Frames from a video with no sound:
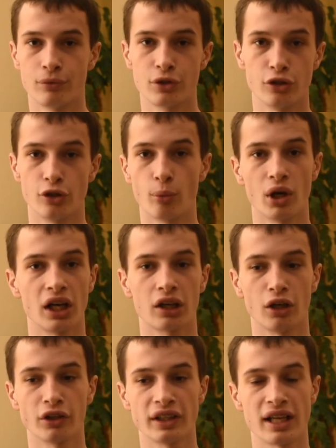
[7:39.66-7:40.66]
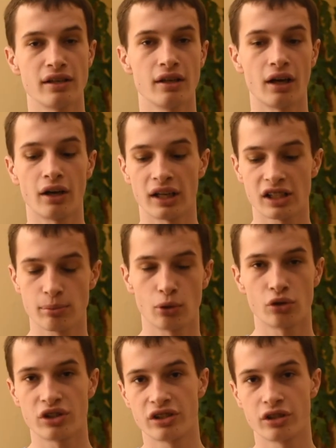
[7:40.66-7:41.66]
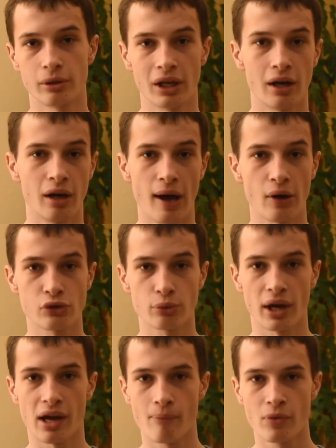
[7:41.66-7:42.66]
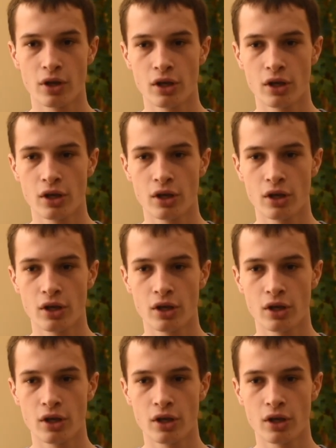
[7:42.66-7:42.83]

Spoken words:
do the work on, and then I export it to elsewhere,